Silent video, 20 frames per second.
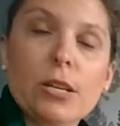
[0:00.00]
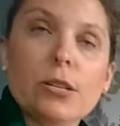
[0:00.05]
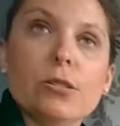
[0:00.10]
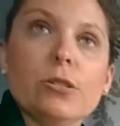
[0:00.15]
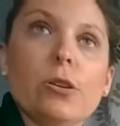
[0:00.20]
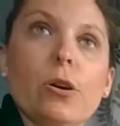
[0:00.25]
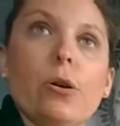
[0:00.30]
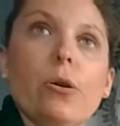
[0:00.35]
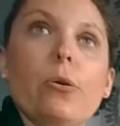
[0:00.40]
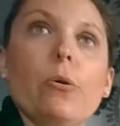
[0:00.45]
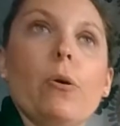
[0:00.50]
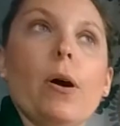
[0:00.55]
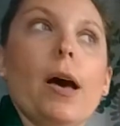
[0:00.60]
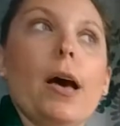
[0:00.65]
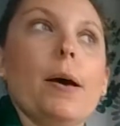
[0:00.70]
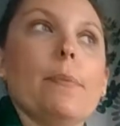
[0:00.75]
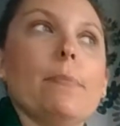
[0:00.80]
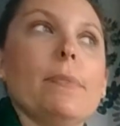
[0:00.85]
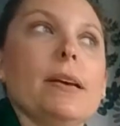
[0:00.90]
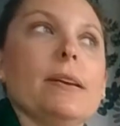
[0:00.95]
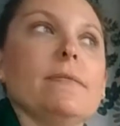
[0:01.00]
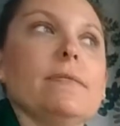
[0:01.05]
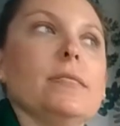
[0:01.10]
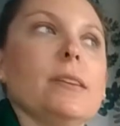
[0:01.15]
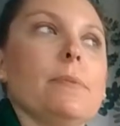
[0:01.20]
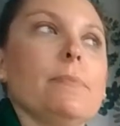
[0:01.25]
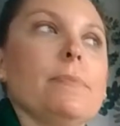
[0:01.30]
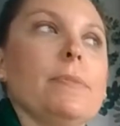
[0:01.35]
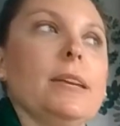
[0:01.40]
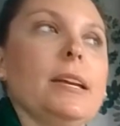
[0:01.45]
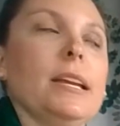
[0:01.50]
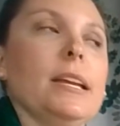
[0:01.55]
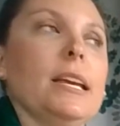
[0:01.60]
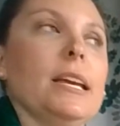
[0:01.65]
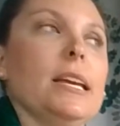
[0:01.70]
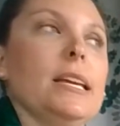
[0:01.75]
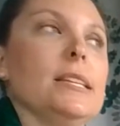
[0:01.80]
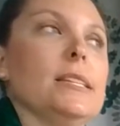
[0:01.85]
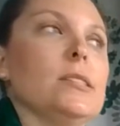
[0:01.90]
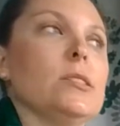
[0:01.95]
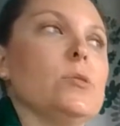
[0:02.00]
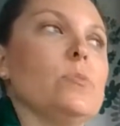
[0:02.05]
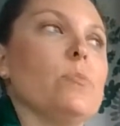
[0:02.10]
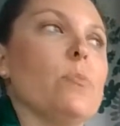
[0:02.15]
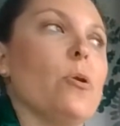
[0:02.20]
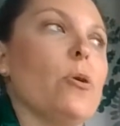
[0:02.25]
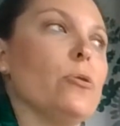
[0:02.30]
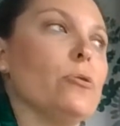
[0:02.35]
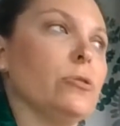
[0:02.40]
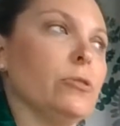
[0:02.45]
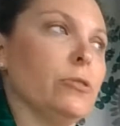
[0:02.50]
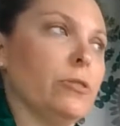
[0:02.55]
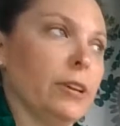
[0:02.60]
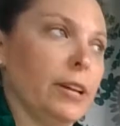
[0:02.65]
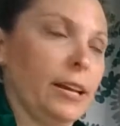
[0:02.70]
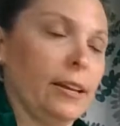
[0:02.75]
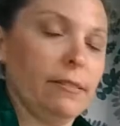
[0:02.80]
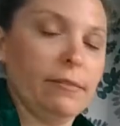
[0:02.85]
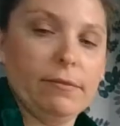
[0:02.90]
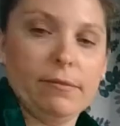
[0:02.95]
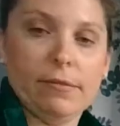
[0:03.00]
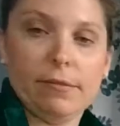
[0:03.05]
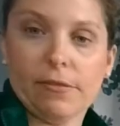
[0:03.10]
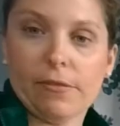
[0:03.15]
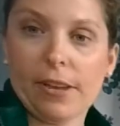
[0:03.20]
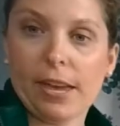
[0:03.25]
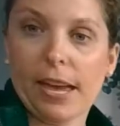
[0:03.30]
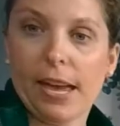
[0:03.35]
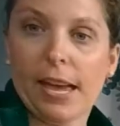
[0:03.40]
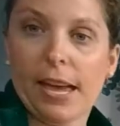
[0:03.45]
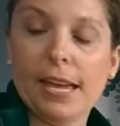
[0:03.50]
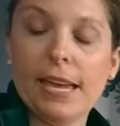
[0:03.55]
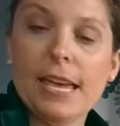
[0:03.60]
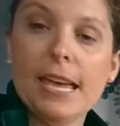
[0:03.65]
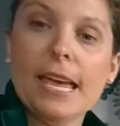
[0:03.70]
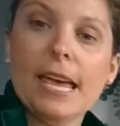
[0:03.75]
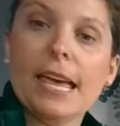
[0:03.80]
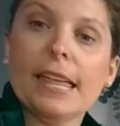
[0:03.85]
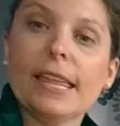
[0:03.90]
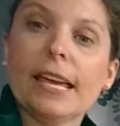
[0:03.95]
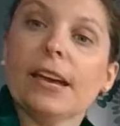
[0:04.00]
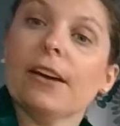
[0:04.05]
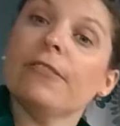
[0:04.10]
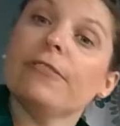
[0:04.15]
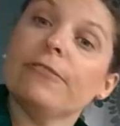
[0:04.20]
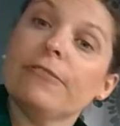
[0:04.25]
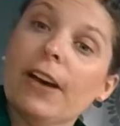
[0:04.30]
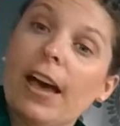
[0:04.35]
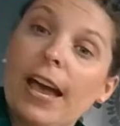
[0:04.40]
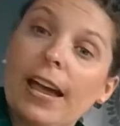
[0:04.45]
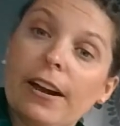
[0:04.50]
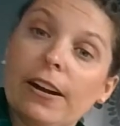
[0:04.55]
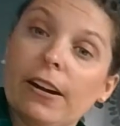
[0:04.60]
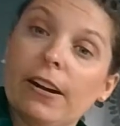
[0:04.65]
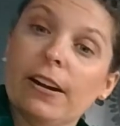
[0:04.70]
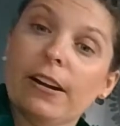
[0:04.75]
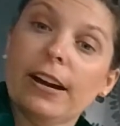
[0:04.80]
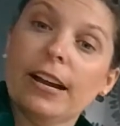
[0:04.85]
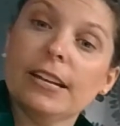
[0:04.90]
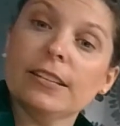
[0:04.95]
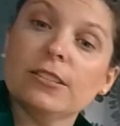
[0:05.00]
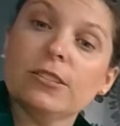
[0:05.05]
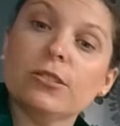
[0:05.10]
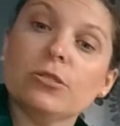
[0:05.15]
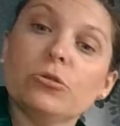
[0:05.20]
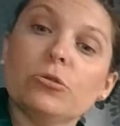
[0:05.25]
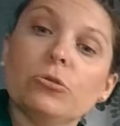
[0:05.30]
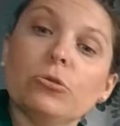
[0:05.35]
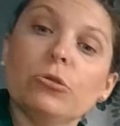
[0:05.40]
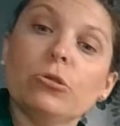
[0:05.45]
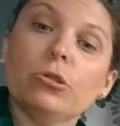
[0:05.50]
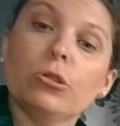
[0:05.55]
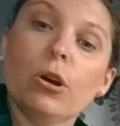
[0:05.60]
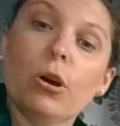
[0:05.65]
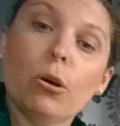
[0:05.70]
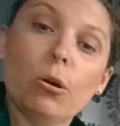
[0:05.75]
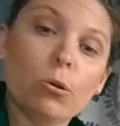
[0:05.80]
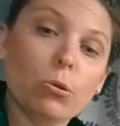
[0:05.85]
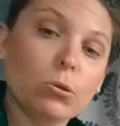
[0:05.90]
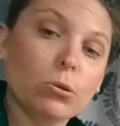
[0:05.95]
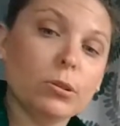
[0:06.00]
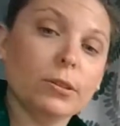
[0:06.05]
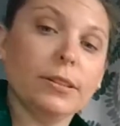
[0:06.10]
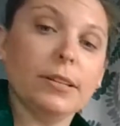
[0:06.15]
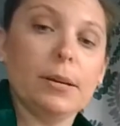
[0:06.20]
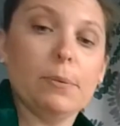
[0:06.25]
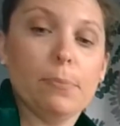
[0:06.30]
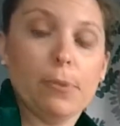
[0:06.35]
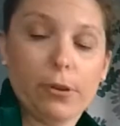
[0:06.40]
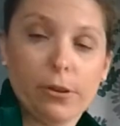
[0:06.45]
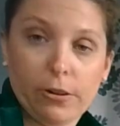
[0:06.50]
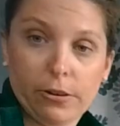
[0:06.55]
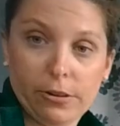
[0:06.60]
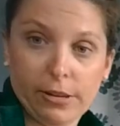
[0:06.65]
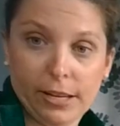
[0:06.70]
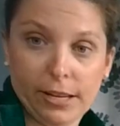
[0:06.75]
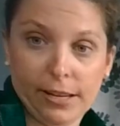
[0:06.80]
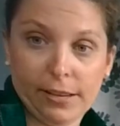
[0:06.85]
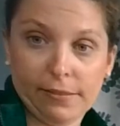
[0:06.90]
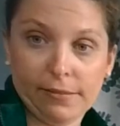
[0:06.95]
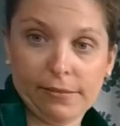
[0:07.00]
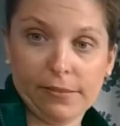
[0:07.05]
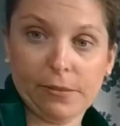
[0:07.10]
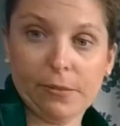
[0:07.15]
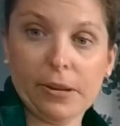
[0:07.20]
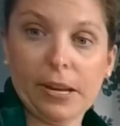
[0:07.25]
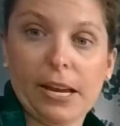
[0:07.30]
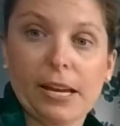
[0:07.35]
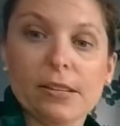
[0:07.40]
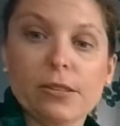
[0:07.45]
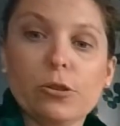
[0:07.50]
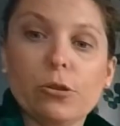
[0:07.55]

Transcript: So if something is smoldering, okay, like a fire, it's slowly burning, okay?